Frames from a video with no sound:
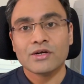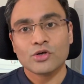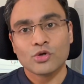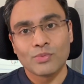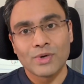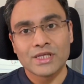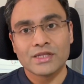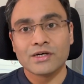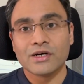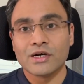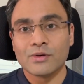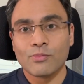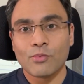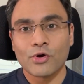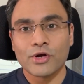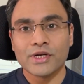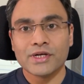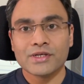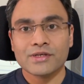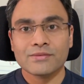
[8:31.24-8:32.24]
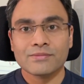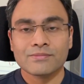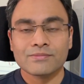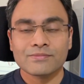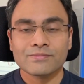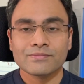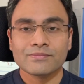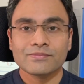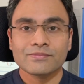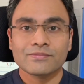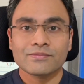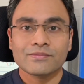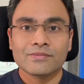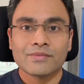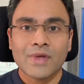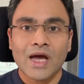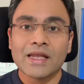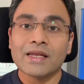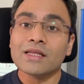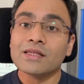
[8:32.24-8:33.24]
to my third point.
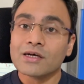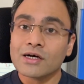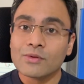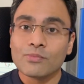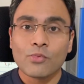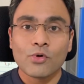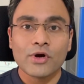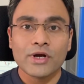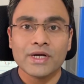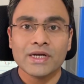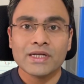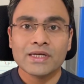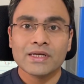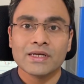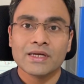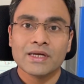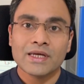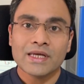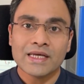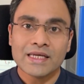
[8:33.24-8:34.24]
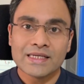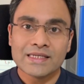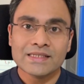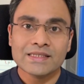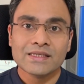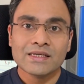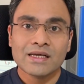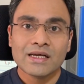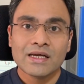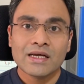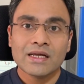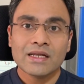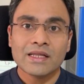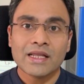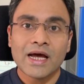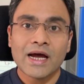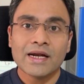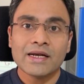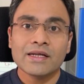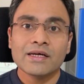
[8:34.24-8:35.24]
And the third point is
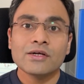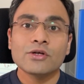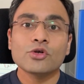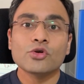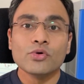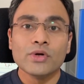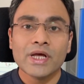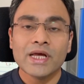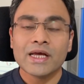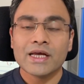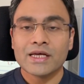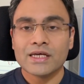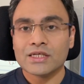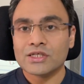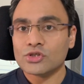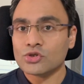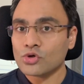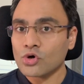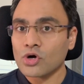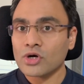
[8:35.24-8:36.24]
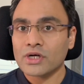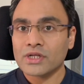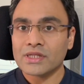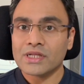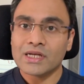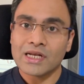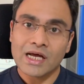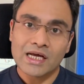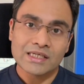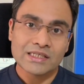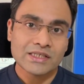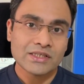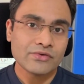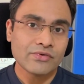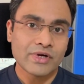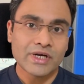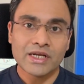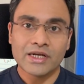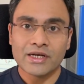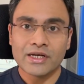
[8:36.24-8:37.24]
that today is not the last
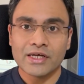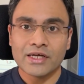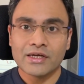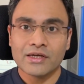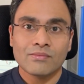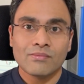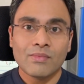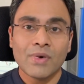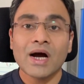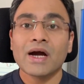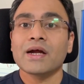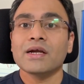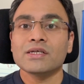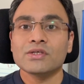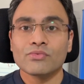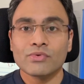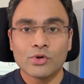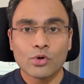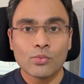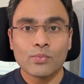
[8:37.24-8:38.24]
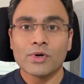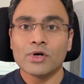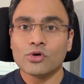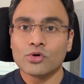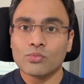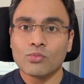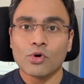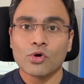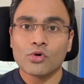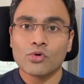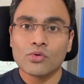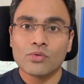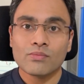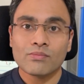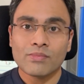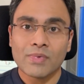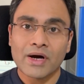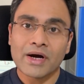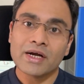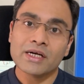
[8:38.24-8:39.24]
trading day. Markets will open tomorrow,
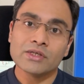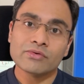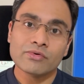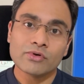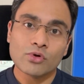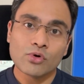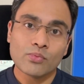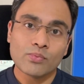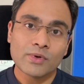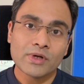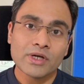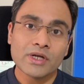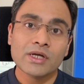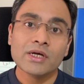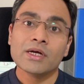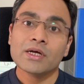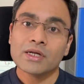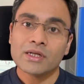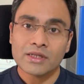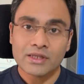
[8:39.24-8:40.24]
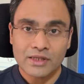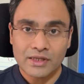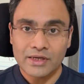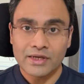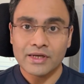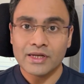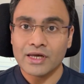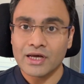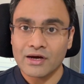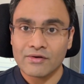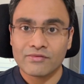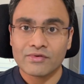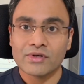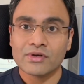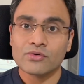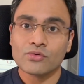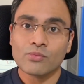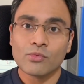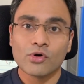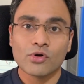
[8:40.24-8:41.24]
markets will open the day after
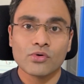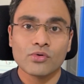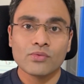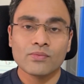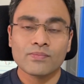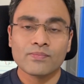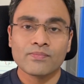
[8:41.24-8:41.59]
tomorrow,